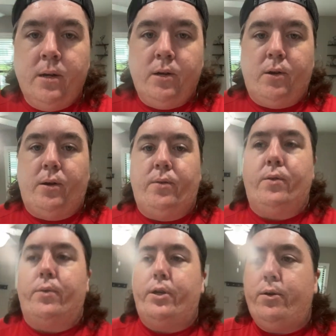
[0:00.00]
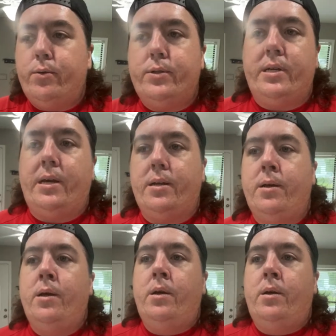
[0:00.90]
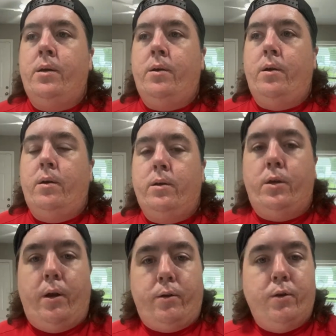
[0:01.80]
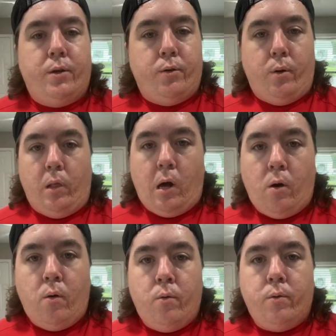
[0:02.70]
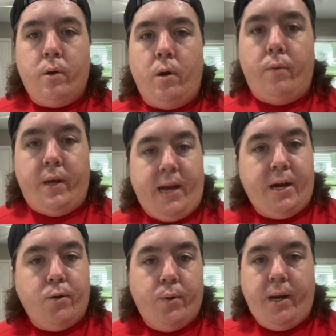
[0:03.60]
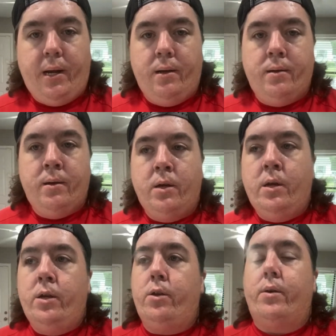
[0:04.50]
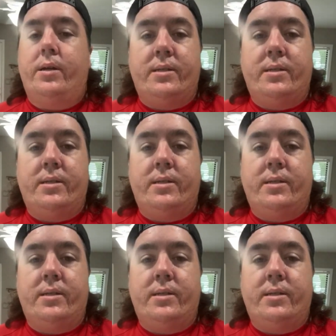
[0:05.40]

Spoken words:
You either use it, you know, you can do a loan on the equity, you can